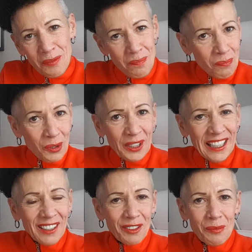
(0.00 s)
Good
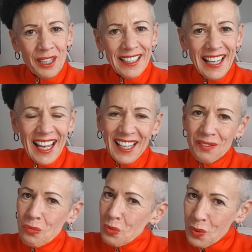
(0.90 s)
morning, everyone,
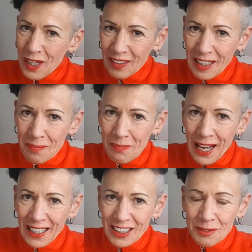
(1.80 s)
and welcome
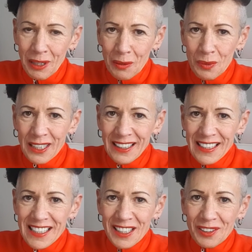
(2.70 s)
back to my
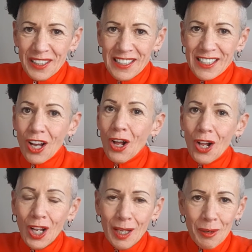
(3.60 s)
weekly series
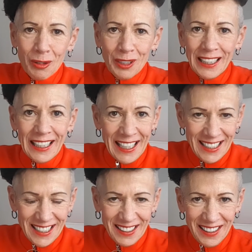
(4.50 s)
all about
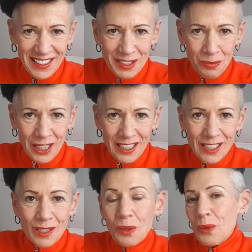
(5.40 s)
LinkedIn this
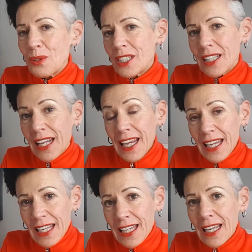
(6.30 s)
week. So,
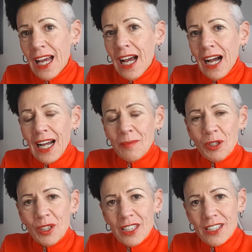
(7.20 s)
today
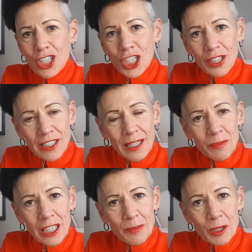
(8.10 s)
I'm going to share
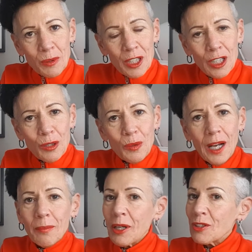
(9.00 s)
some tips with
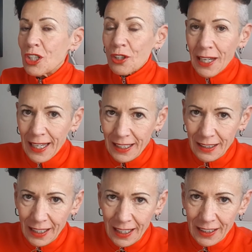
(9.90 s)
you about your
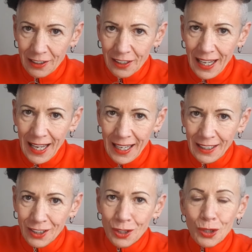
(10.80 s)
headliner
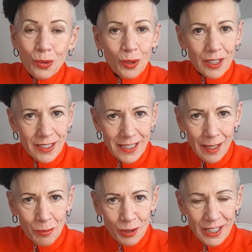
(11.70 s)
and your
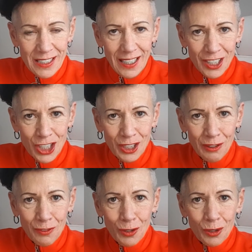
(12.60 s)
summary
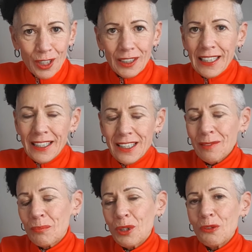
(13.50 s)
section of your
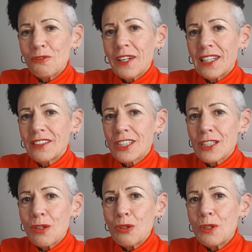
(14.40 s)
LinkedIn profile.
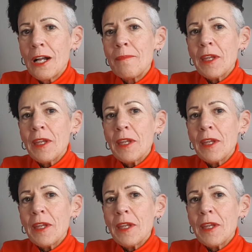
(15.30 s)
So,